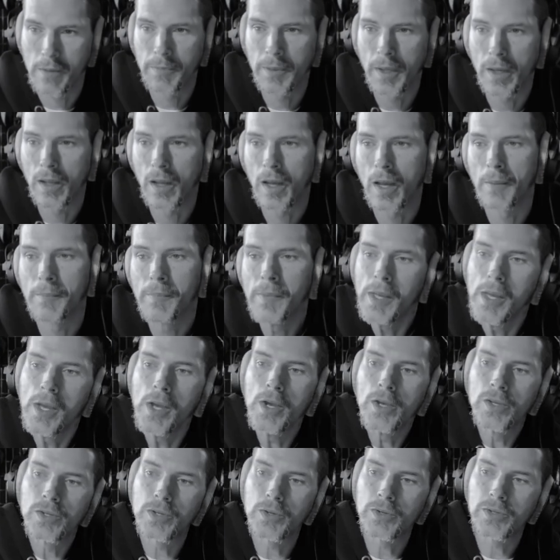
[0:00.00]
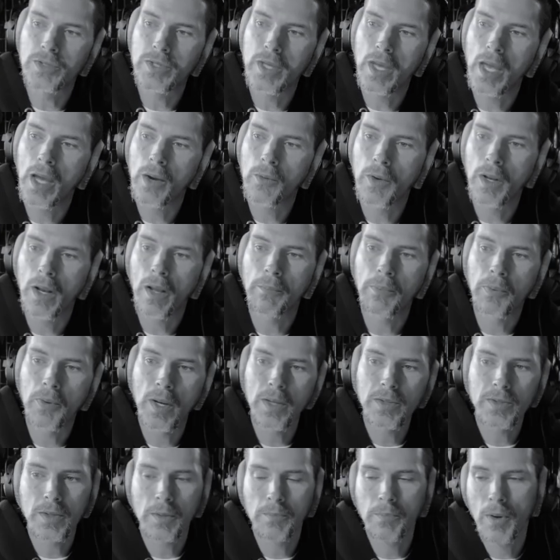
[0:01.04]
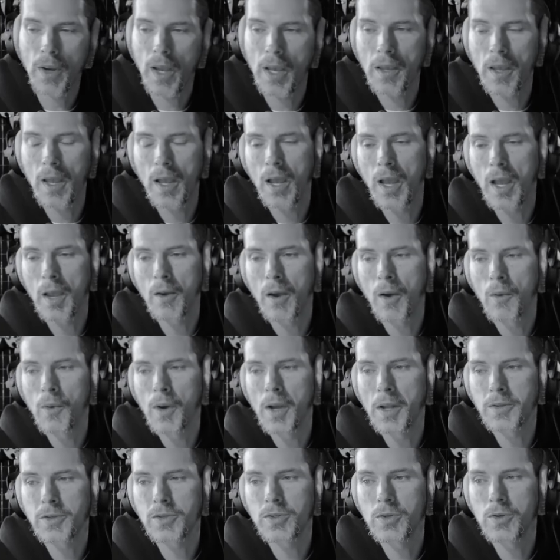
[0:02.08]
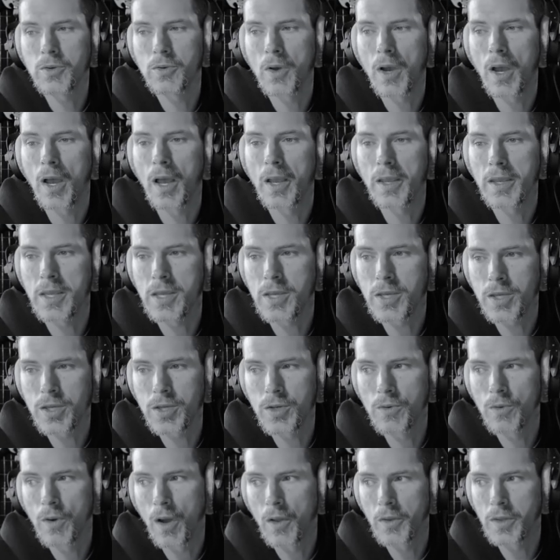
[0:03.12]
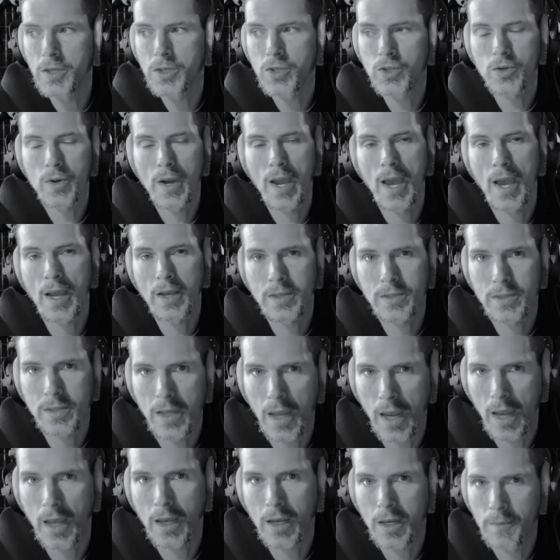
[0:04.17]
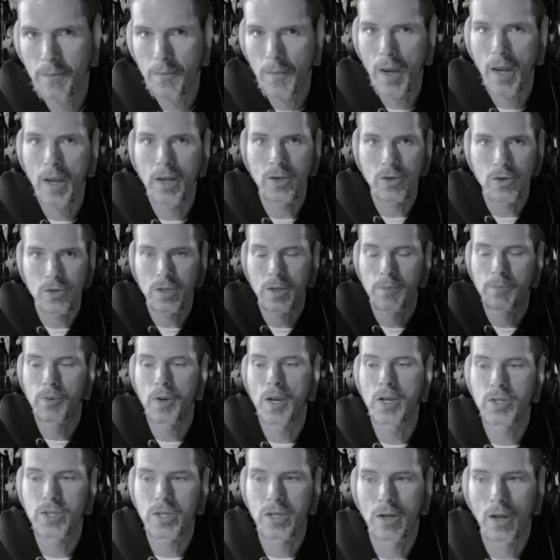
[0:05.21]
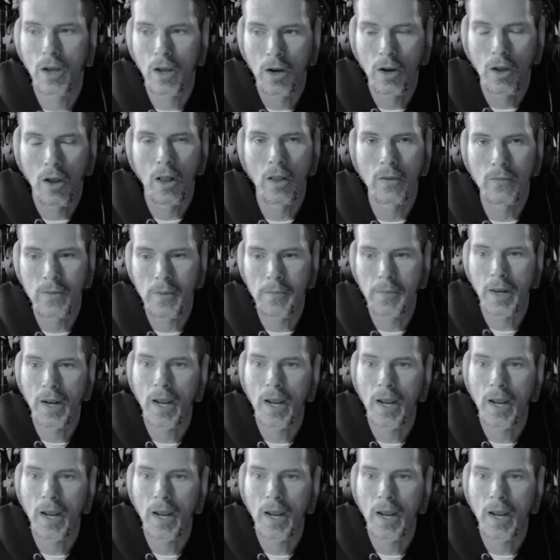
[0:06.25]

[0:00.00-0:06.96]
But so say I want to I want to EQ all these tracks and use compression on all of them,